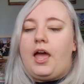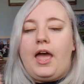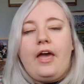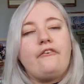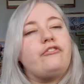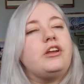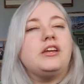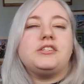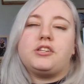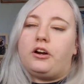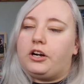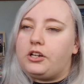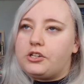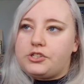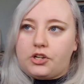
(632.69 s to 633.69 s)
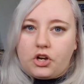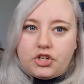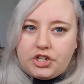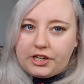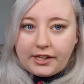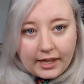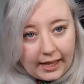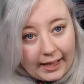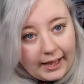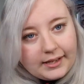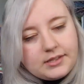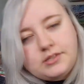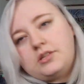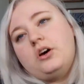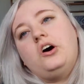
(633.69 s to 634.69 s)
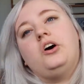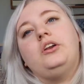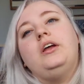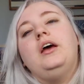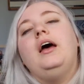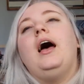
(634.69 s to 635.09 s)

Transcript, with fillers: every historical source she can get her hands on